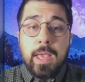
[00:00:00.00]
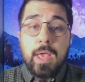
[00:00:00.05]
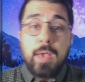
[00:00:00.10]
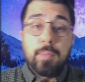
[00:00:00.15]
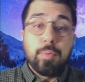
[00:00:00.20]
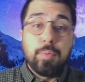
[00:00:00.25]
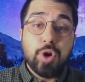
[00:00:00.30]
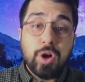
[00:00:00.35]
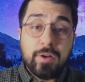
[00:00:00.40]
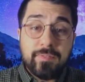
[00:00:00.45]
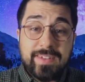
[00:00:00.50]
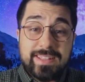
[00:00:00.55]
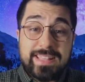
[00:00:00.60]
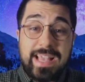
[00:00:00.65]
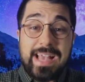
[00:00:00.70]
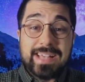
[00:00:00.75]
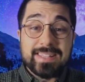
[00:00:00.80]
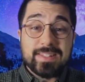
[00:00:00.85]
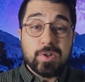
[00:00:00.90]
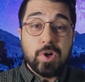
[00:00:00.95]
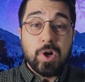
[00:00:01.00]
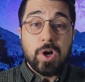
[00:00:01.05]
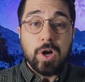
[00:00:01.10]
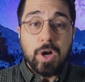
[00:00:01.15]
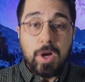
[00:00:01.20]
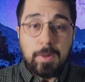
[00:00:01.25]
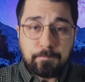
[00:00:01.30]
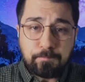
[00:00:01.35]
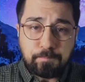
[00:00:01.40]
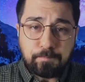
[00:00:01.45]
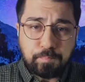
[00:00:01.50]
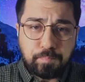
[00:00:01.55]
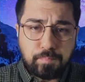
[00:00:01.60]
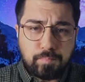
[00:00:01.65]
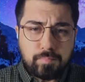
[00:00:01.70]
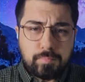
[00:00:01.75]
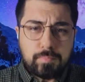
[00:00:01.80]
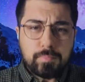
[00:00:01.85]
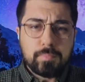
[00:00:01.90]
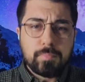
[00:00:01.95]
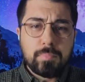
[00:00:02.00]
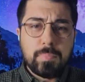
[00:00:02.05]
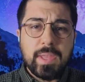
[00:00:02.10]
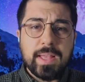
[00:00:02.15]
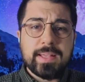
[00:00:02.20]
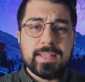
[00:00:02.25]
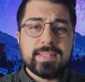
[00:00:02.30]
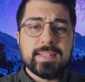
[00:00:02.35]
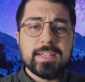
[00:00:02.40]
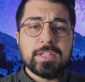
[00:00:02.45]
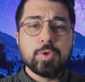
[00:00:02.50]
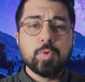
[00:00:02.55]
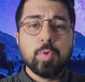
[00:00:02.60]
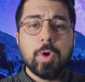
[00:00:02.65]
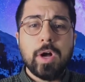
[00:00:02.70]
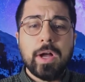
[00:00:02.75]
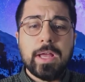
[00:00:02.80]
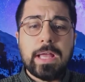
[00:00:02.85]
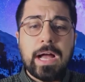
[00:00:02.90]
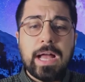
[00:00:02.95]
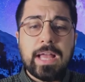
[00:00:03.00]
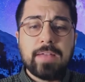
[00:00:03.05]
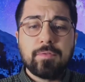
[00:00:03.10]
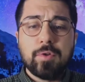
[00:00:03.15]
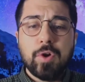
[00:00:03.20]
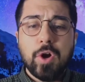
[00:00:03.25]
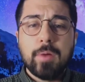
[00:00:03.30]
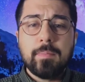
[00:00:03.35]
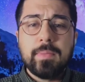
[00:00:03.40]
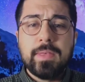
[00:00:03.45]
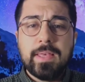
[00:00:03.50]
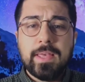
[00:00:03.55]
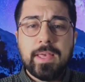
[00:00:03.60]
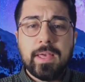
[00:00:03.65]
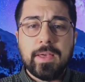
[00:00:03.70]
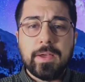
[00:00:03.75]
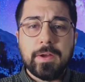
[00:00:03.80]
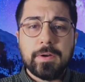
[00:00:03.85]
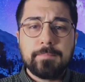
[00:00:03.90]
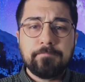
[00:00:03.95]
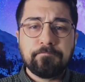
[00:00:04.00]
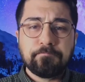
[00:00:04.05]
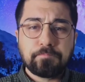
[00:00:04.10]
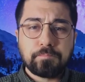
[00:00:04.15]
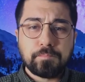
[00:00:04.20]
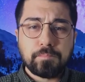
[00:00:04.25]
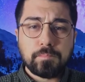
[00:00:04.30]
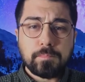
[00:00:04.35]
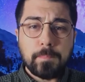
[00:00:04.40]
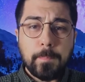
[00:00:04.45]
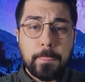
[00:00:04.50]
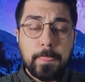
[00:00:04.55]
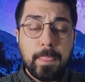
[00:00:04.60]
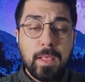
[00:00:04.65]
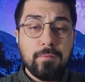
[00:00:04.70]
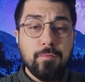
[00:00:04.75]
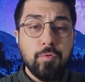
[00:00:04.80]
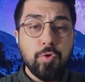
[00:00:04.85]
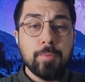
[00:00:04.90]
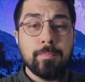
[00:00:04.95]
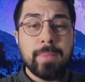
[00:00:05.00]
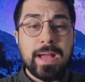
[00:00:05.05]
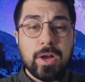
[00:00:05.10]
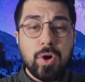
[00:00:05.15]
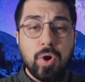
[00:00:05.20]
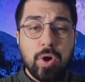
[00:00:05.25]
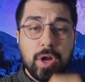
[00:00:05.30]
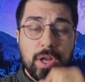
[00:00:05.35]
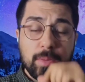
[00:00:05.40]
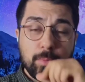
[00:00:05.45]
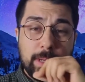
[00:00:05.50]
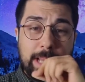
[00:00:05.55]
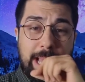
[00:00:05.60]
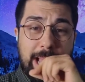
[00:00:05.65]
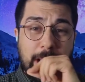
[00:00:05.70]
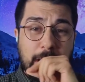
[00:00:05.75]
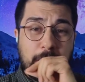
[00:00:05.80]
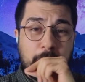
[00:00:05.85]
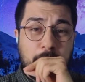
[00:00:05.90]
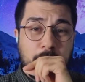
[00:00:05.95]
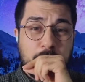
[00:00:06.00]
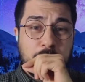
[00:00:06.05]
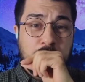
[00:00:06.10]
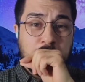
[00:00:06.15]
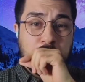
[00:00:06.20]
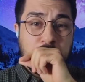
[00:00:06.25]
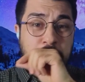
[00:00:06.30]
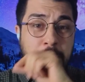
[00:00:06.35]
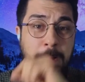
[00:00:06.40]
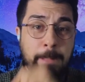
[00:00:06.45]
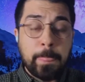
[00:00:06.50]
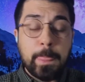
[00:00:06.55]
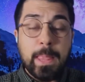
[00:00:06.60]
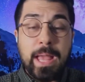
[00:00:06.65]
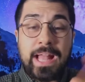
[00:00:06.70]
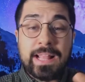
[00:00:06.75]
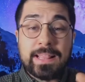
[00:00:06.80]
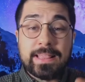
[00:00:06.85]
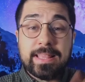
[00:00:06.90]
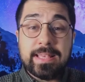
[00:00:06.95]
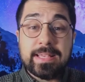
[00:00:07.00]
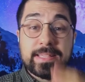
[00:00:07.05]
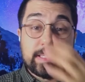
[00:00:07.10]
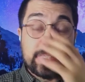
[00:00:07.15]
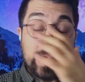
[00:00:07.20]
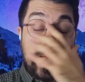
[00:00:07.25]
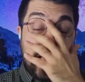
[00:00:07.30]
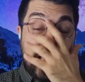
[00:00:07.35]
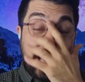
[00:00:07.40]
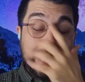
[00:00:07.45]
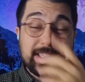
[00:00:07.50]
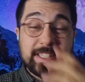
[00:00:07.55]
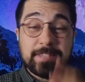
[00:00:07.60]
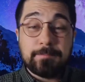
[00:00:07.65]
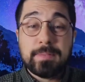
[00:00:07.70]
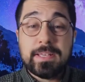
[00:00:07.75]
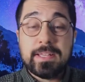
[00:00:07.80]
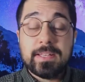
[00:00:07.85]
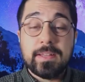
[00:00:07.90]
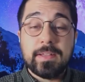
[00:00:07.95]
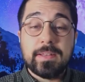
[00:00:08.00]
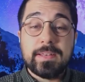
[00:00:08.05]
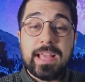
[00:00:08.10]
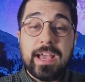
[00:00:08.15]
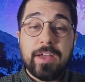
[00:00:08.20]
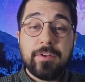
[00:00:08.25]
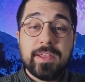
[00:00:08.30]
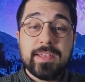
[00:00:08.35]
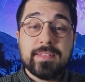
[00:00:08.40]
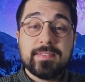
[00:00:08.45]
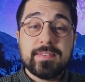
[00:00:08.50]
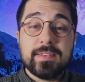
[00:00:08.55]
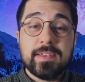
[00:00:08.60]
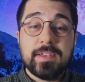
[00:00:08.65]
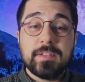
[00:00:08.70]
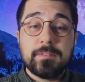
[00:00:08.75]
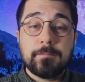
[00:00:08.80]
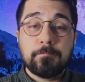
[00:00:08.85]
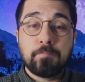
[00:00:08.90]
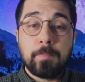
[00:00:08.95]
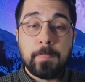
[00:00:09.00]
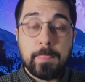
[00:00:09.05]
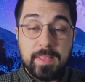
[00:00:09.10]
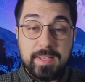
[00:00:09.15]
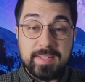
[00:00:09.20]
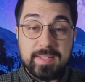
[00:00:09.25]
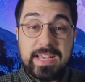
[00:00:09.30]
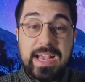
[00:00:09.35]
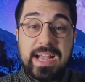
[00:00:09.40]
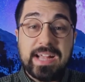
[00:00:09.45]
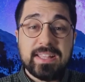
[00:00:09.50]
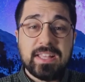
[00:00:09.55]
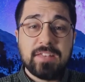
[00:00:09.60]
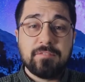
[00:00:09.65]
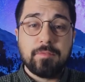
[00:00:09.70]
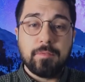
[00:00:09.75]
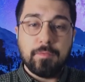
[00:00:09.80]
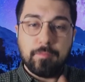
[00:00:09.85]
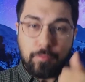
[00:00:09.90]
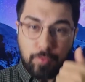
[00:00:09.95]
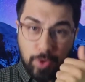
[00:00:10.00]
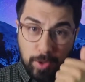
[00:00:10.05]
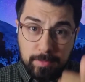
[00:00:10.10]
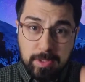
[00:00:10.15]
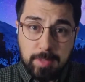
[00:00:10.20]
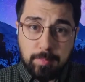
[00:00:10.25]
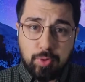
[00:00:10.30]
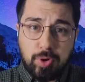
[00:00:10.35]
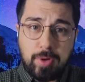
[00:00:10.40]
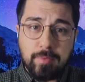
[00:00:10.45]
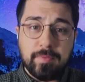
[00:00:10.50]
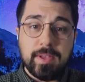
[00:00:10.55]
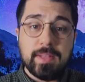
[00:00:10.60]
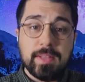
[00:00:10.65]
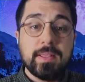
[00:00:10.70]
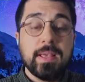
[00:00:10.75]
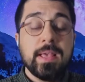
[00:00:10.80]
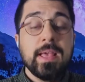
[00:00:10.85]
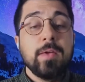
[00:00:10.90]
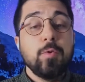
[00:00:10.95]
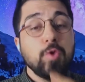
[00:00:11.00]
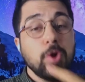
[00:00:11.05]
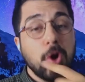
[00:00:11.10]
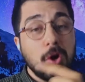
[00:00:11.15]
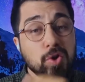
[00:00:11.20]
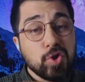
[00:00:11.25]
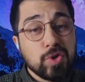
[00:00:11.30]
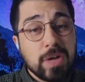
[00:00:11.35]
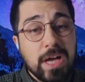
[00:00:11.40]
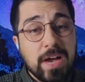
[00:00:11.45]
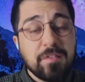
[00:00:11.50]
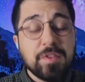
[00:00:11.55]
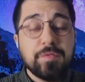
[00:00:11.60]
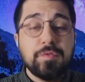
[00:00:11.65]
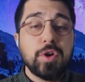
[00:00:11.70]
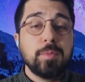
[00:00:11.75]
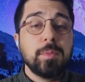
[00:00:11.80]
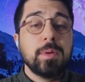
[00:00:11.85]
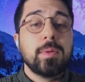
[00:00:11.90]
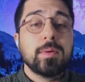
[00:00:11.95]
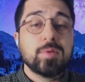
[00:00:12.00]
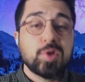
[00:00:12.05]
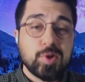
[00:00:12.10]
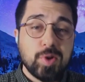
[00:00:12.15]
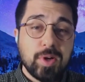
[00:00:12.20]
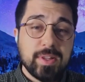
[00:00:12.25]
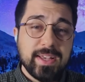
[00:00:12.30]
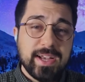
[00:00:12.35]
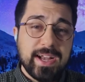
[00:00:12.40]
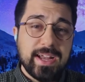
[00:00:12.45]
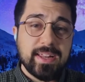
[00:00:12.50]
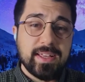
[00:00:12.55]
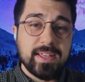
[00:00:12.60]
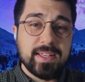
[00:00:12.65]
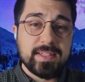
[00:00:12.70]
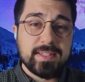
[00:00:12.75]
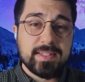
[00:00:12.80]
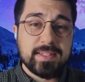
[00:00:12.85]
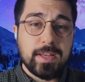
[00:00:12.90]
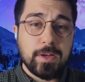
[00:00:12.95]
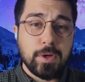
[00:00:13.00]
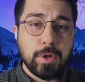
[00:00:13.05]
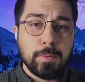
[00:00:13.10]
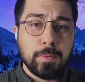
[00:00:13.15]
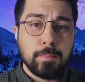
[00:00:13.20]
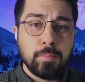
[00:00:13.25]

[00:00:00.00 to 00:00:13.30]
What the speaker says: Prophet has come, says why? I've come here for makarim al-akhlaq. And this has been narrated, this hadith, from the Prophet. We also have it from Imam Sadiq alayhi salam.